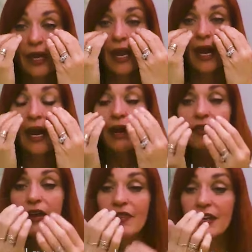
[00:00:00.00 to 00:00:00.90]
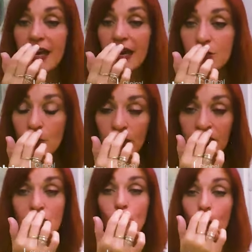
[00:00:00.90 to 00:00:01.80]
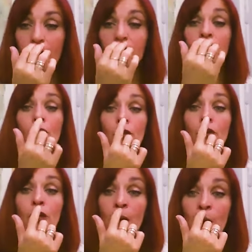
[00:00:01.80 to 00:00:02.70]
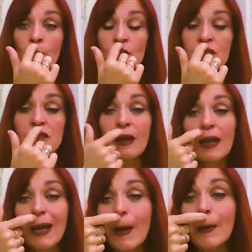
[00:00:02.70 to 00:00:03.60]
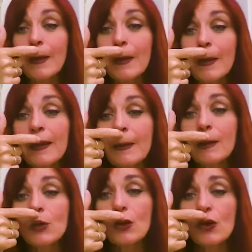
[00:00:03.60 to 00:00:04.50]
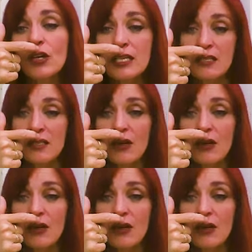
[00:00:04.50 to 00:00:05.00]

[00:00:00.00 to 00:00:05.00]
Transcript: And then the next one is right under the nose and in that little crease there